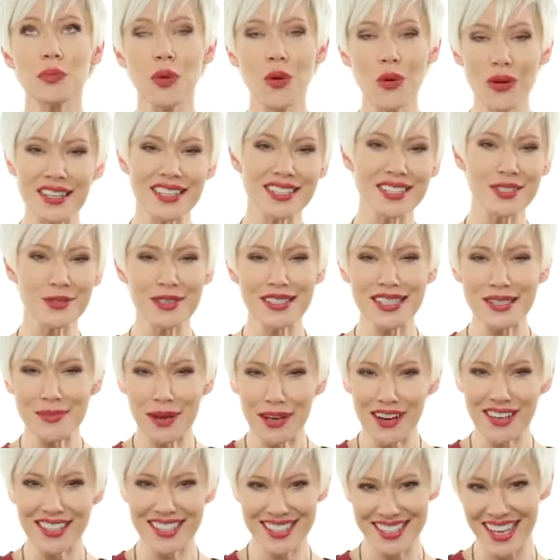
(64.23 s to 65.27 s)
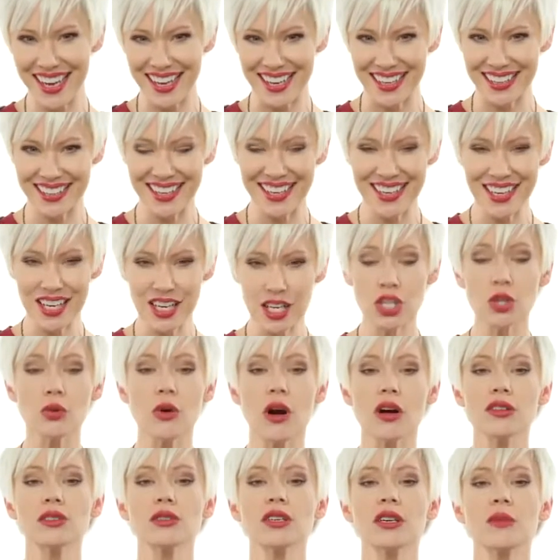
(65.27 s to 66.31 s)
you get points to redeem on our site.
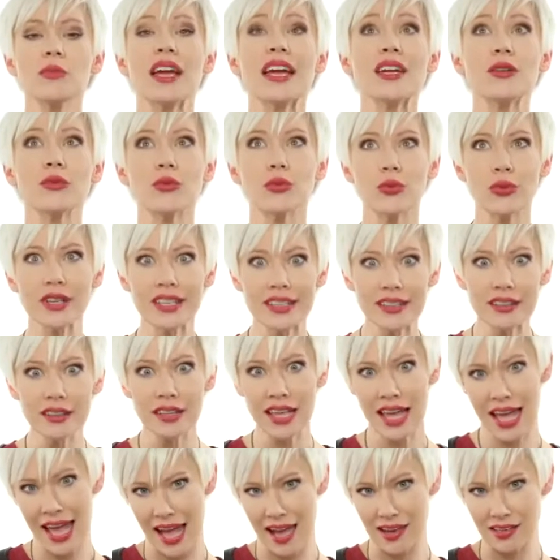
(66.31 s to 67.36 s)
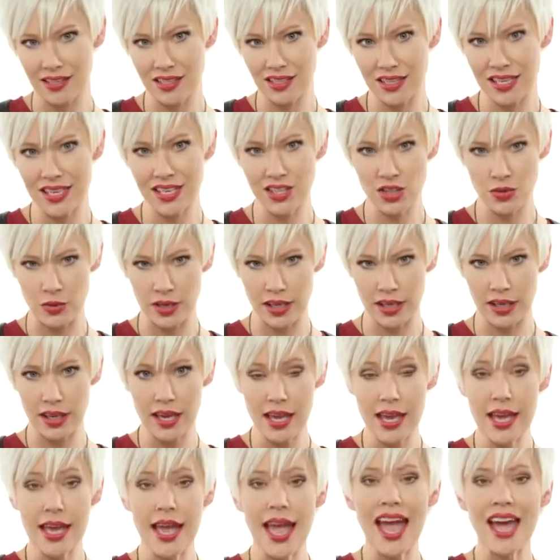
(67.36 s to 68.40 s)
You also get paid real cash each
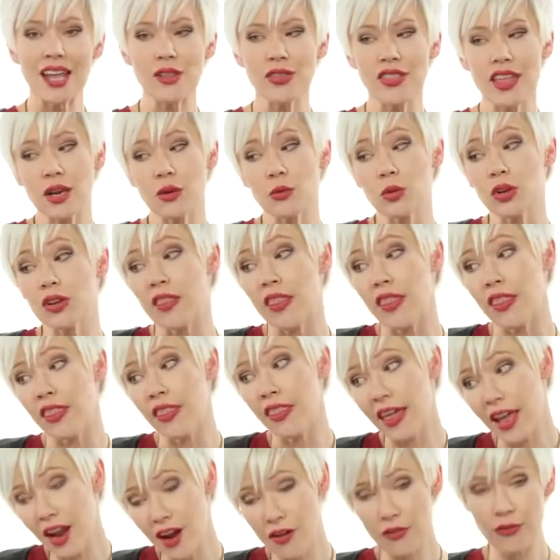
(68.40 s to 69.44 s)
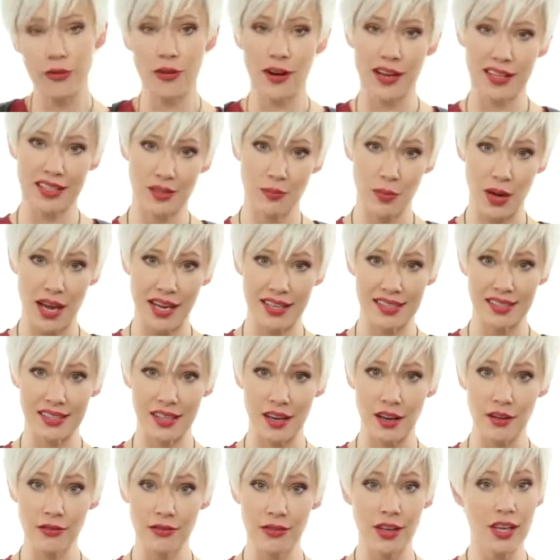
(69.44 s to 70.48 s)
week, and then when their friends buy
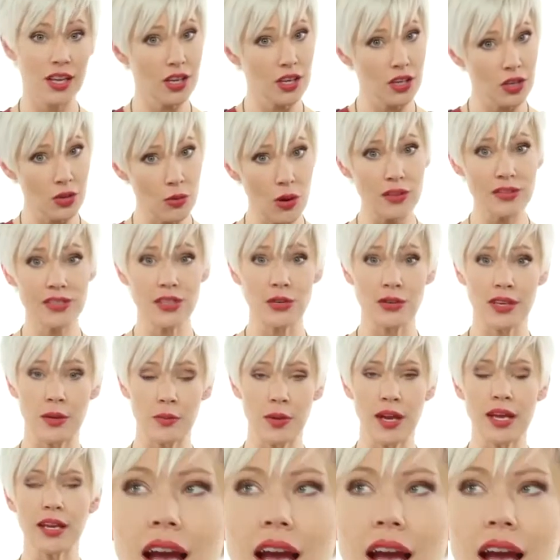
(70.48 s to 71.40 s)
stuff, you also